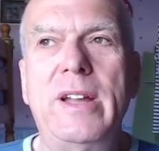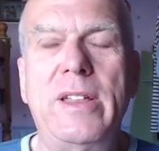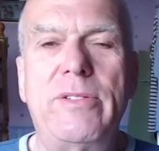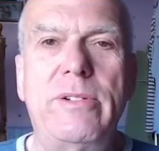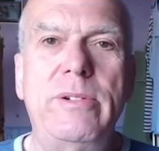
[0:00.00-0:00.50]

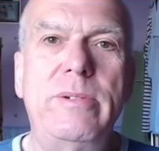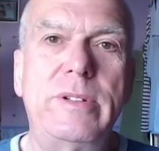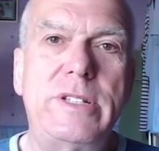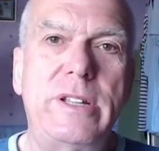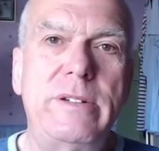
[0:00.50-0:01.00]
through
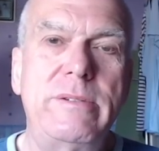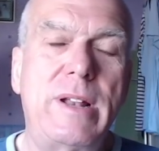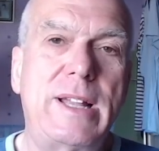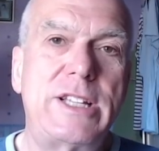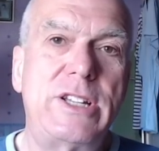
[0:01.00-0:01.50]
to
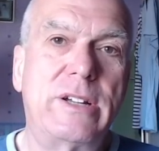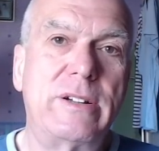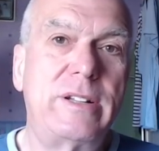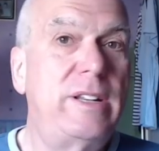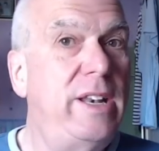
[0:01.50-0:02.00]
Leicester,
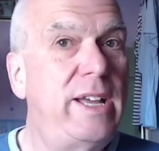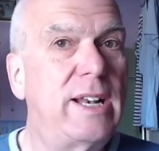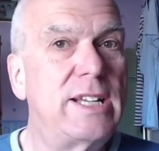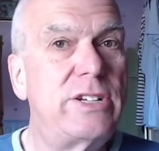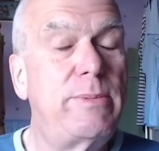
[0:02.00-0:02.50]
near
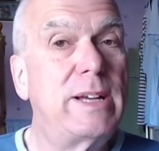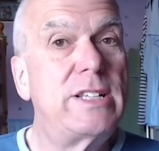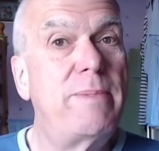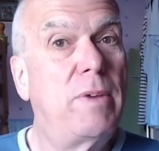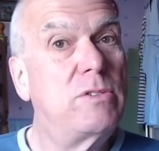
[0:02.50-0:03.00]
Leicester, about
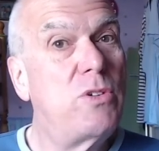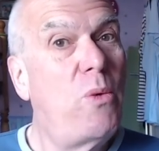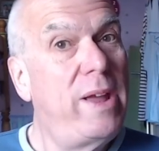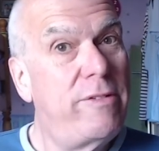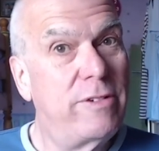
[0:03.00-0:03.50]
10 miles
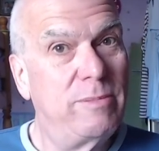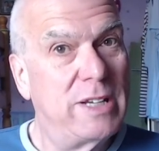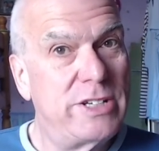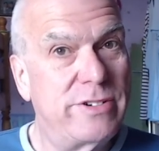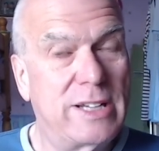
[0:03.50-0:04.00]
away from
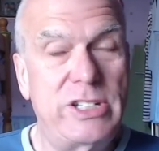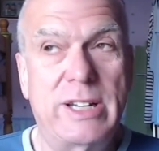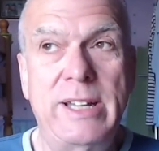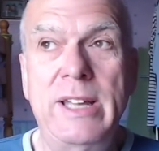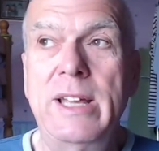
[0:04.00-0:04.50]
Leicester
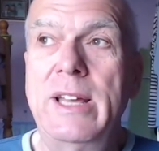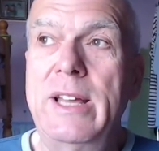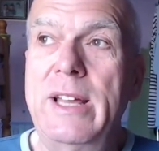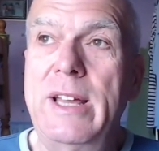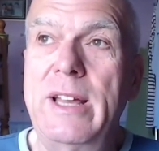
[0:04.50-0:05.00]
actually.
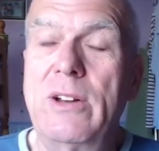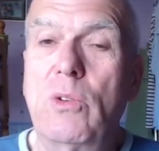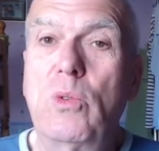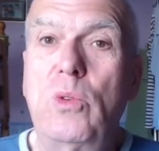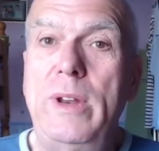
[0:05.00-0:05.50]

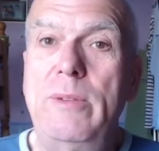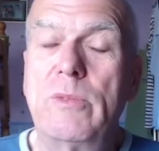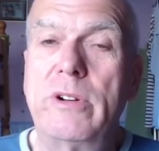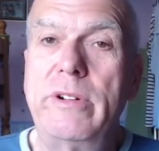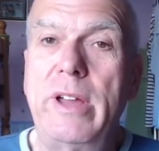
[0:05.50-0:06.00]
All in
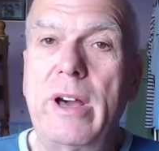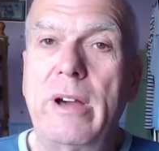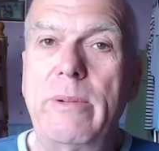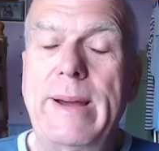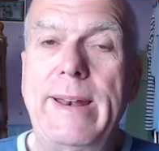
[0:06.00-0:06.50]
one
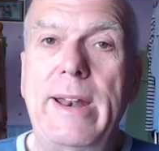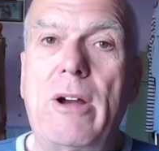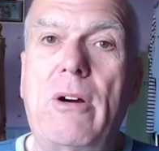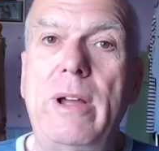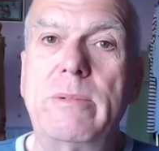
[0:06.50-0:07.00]
go, and
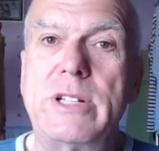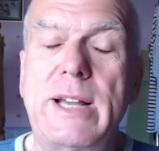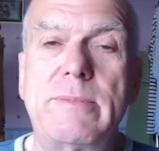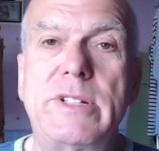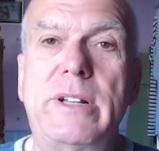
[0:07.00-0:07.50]
I was
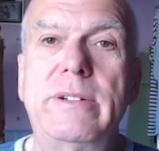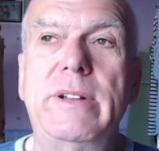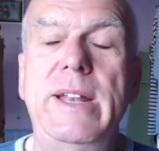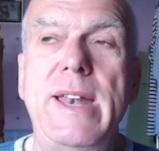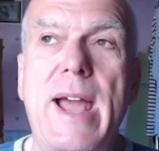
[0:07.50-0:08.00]

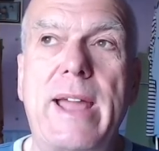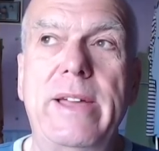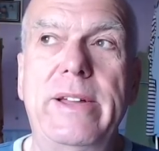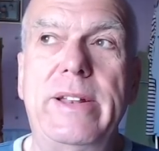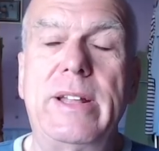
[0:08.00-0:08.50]
absolutely
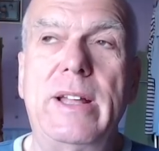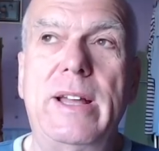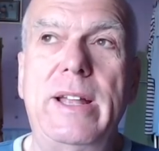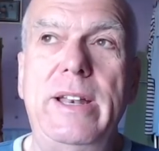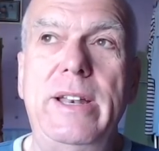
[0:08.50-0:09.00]
knackered.
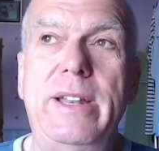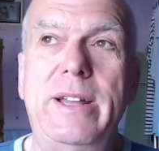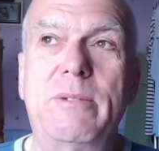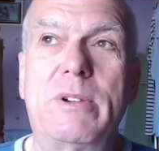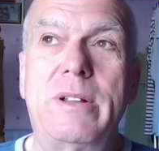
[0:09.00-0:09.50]
And
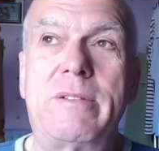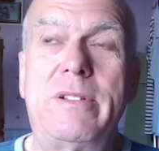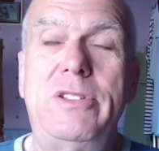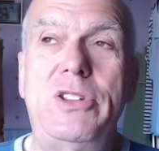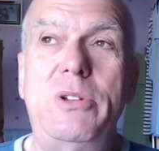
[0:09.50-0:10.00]
when I,
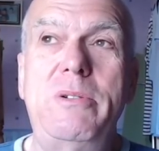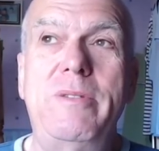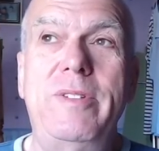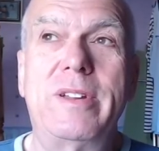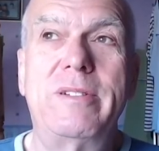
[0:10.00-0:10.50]
two
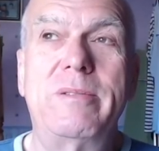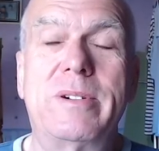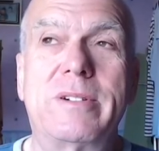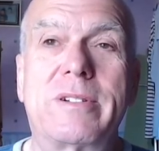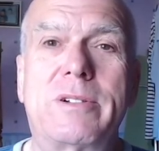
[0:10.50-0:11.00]
of you
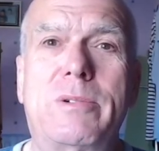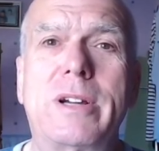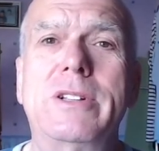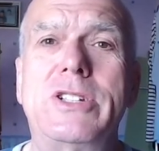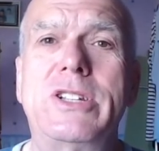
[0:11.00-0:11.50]
are
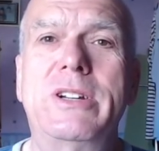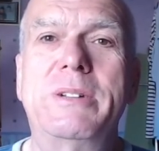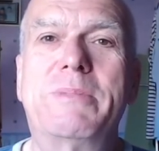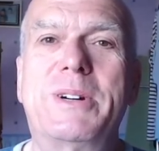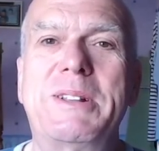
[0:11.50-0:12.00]
quite
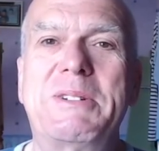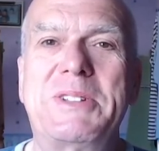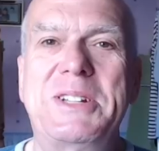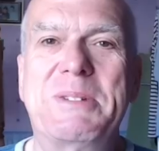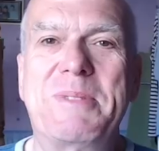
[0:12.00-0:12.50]
concerned by the
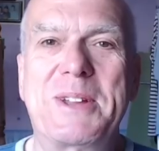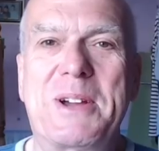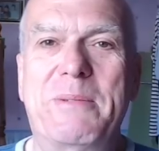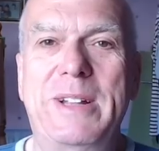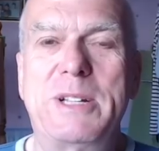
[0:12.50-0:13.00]
loss of some of the
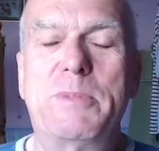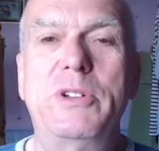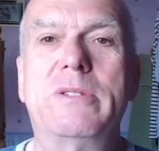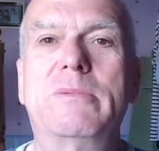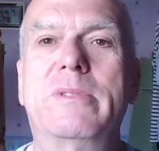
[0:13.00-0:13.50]
comments,
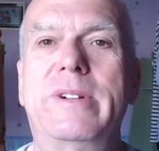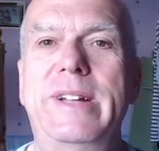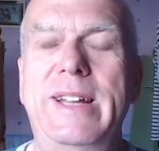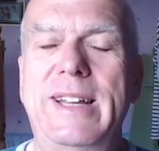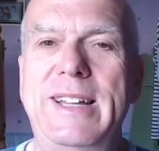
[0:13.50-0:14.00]
but don't
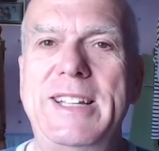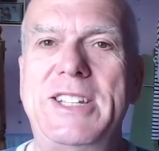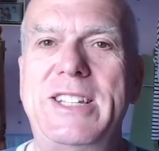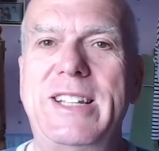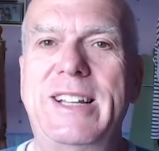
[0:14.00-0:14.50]
worry,
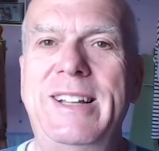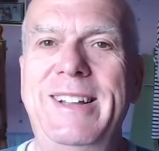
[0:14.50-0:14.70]
it's a